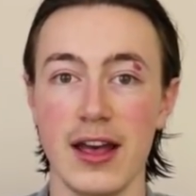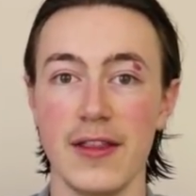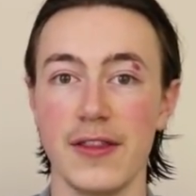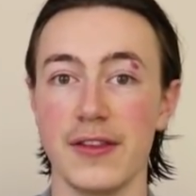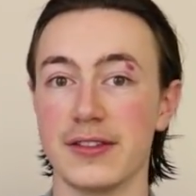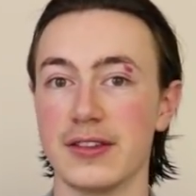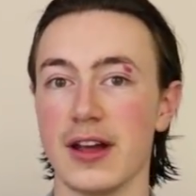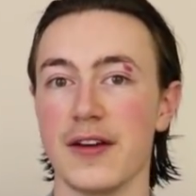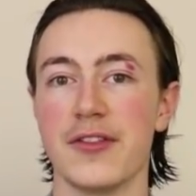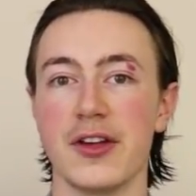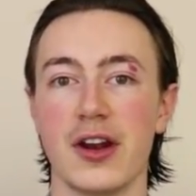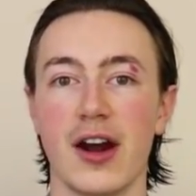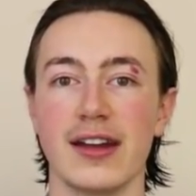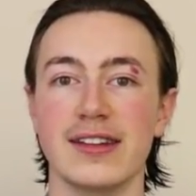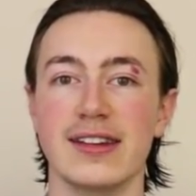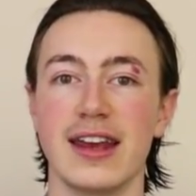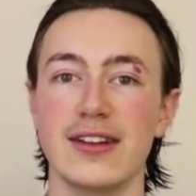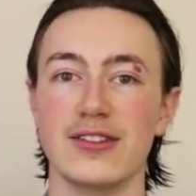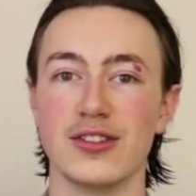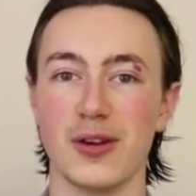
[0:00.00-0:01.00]
The stuff that I
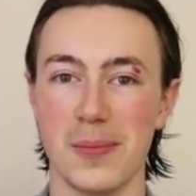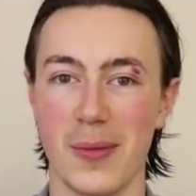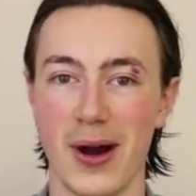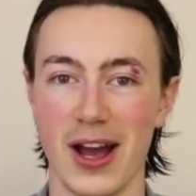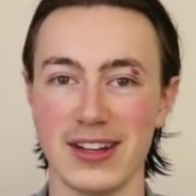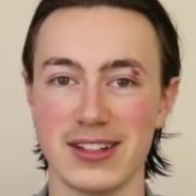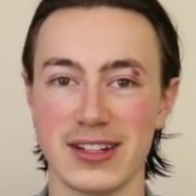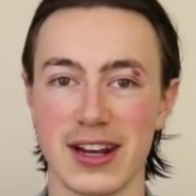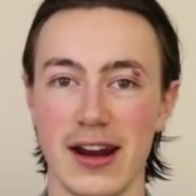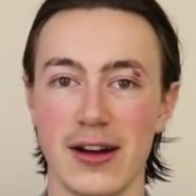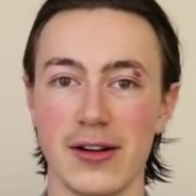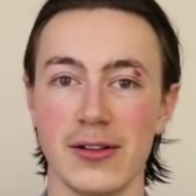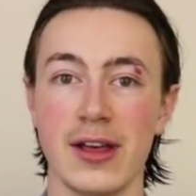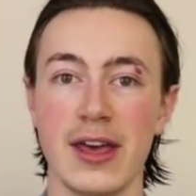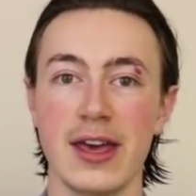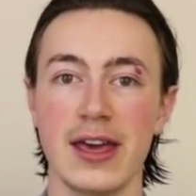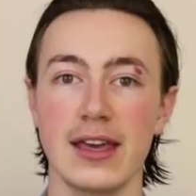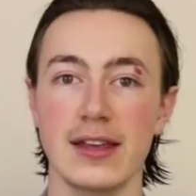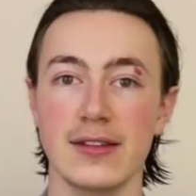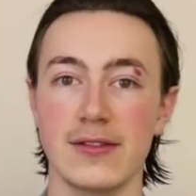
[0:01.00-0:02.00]
teach on my channel
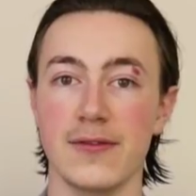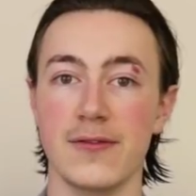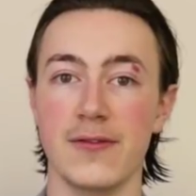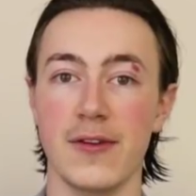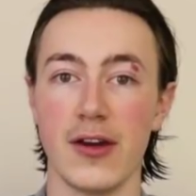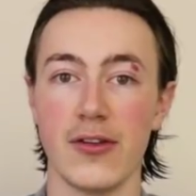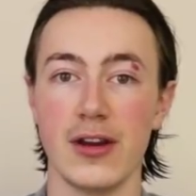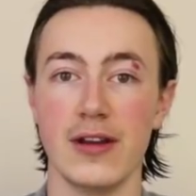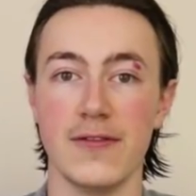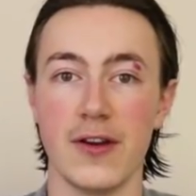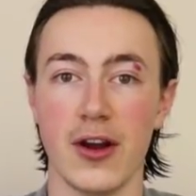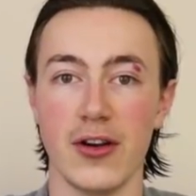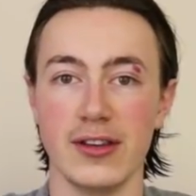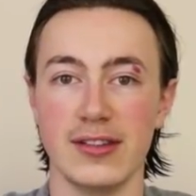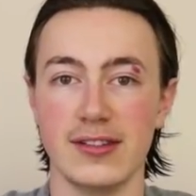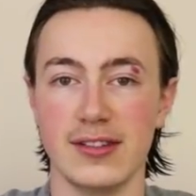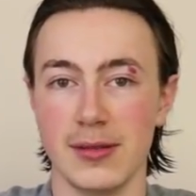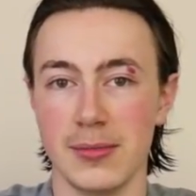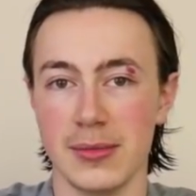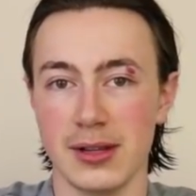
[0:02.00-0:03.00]
is very, very
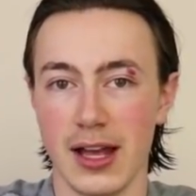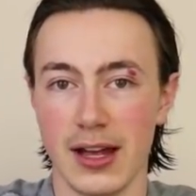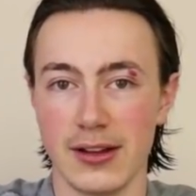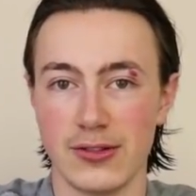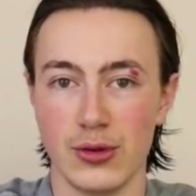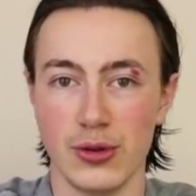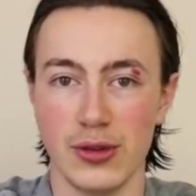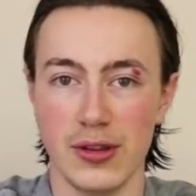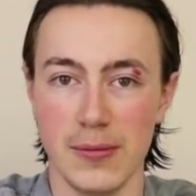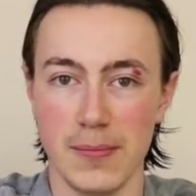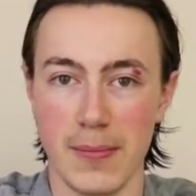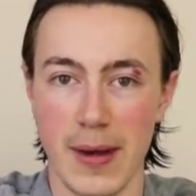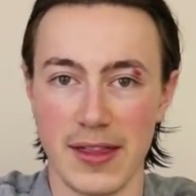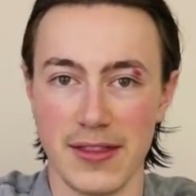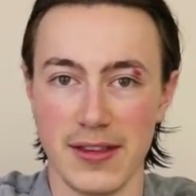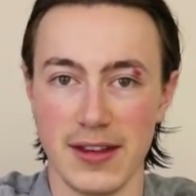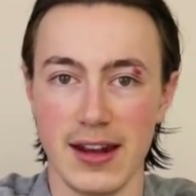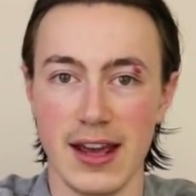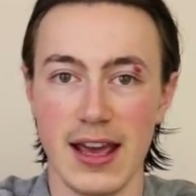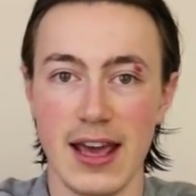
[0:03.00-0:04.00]
similar to the
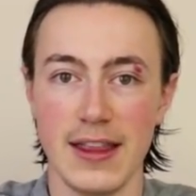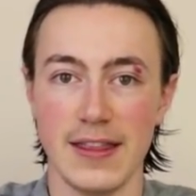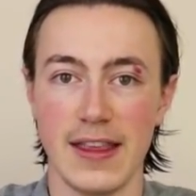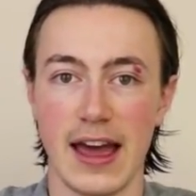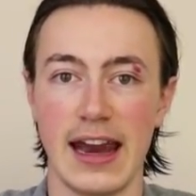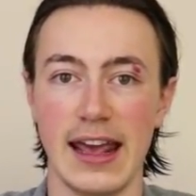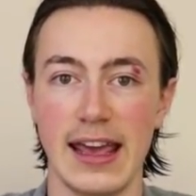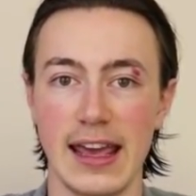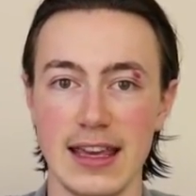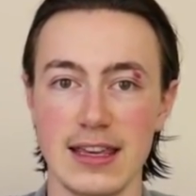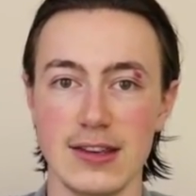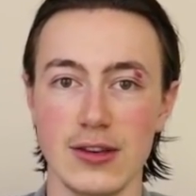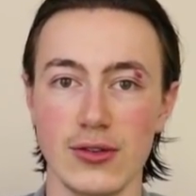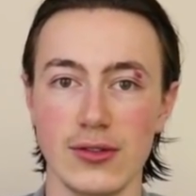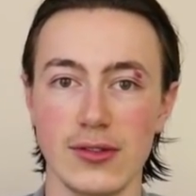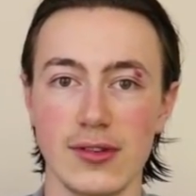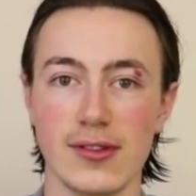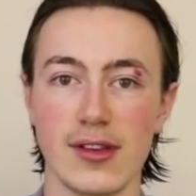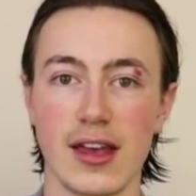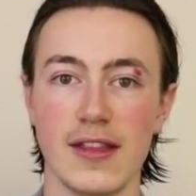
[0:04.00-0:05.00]
method that he
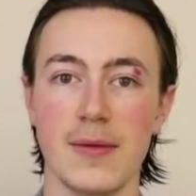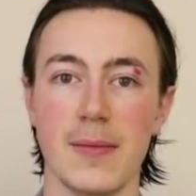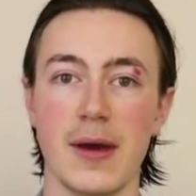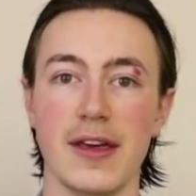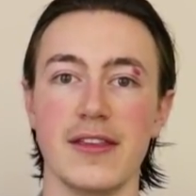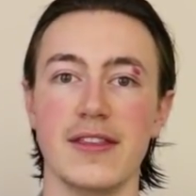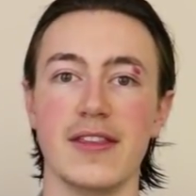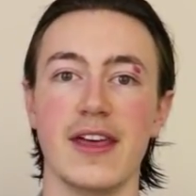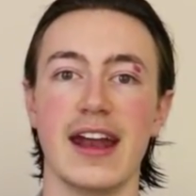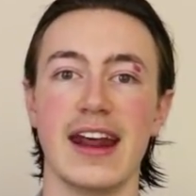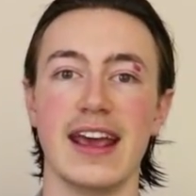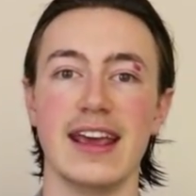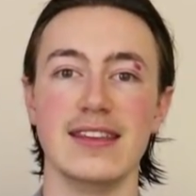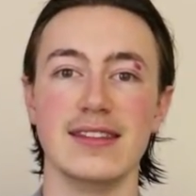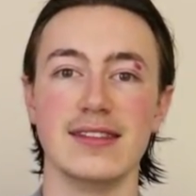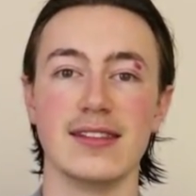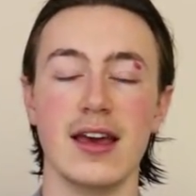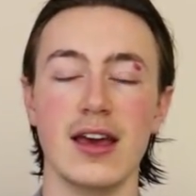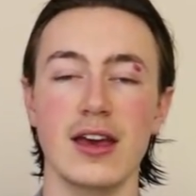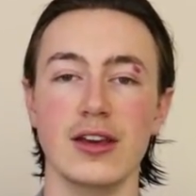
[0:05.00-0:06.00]
uses and the method that
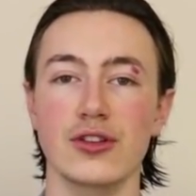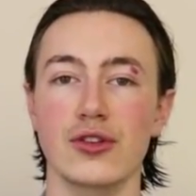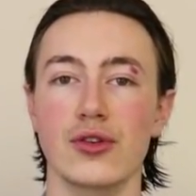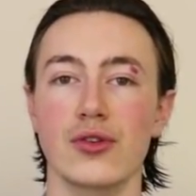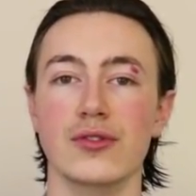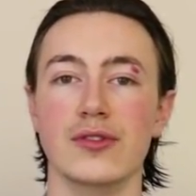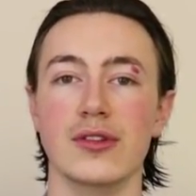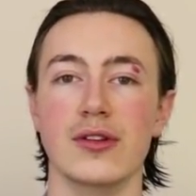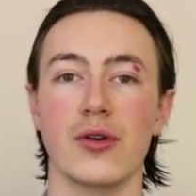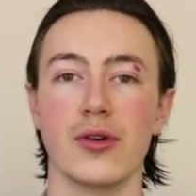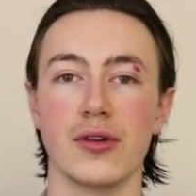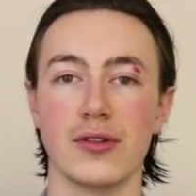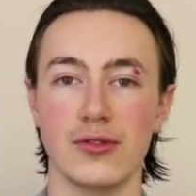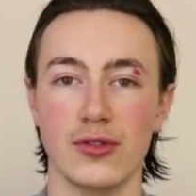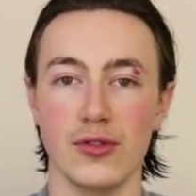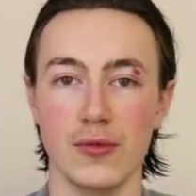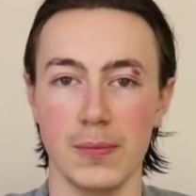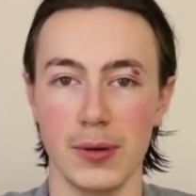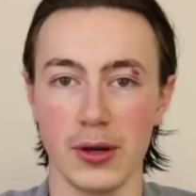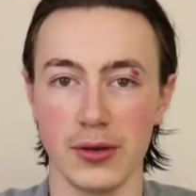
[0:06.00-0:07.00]
he's used in order
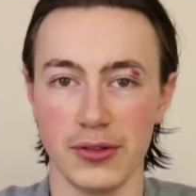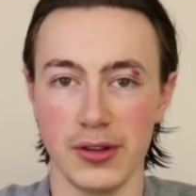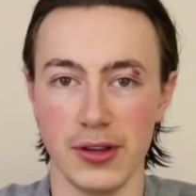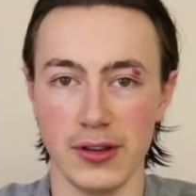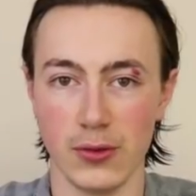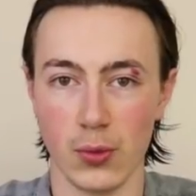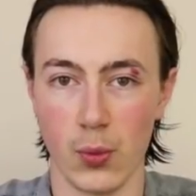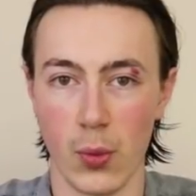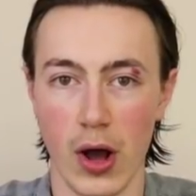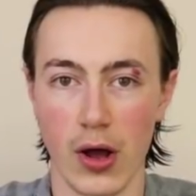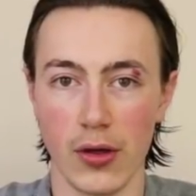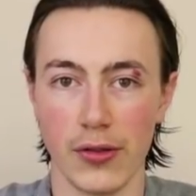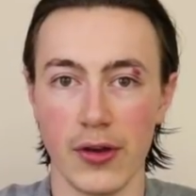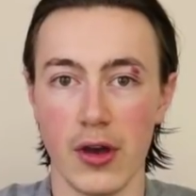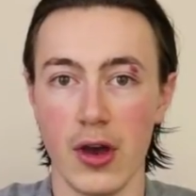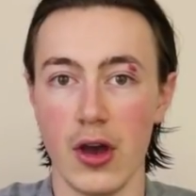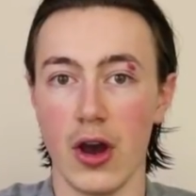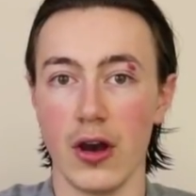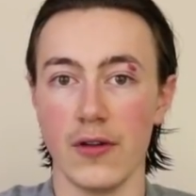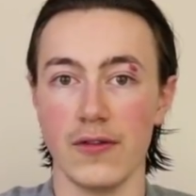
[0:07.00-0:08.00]
to build his wealth
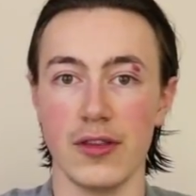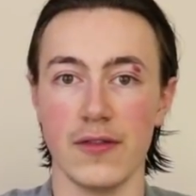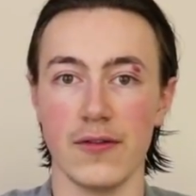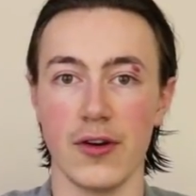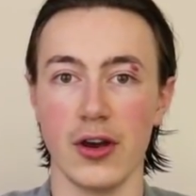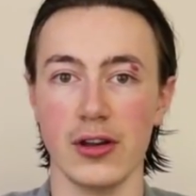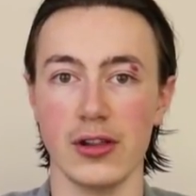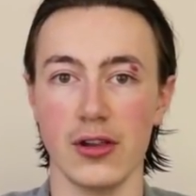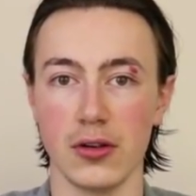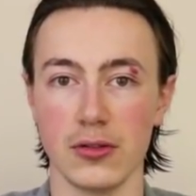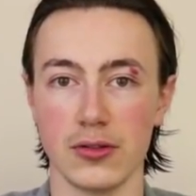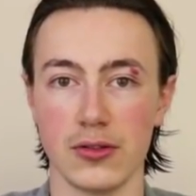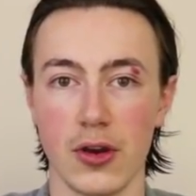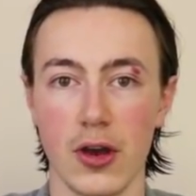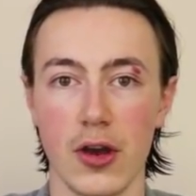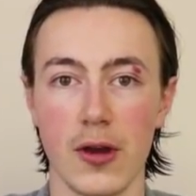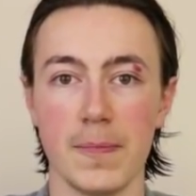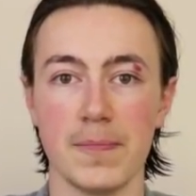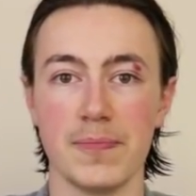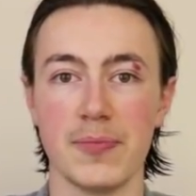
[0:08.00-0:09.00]
over the very long
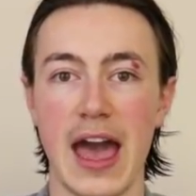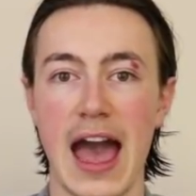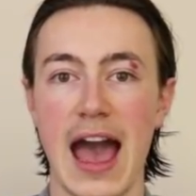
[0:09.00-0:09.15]
term.